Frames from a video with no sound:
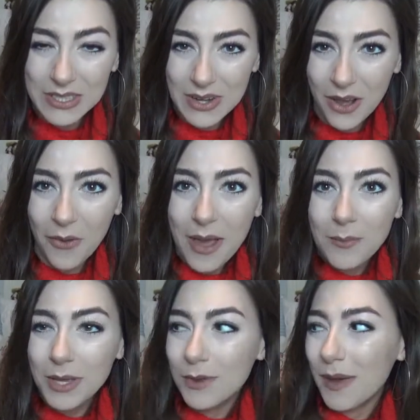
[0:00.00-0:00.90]
you know,
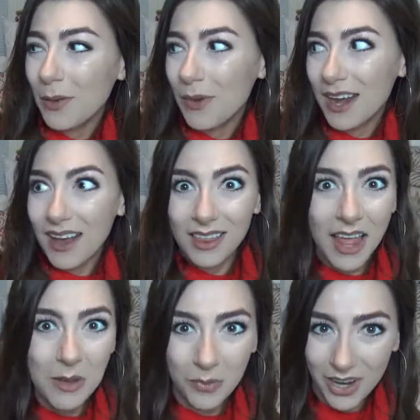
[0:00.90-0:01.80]
but you might want a
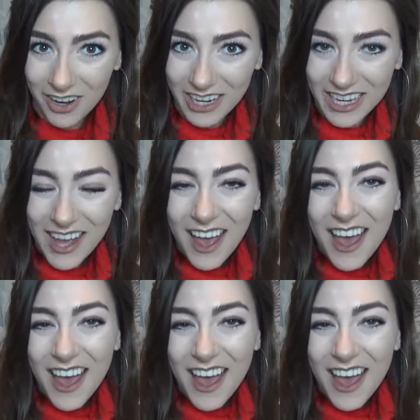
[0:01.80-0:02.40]
library.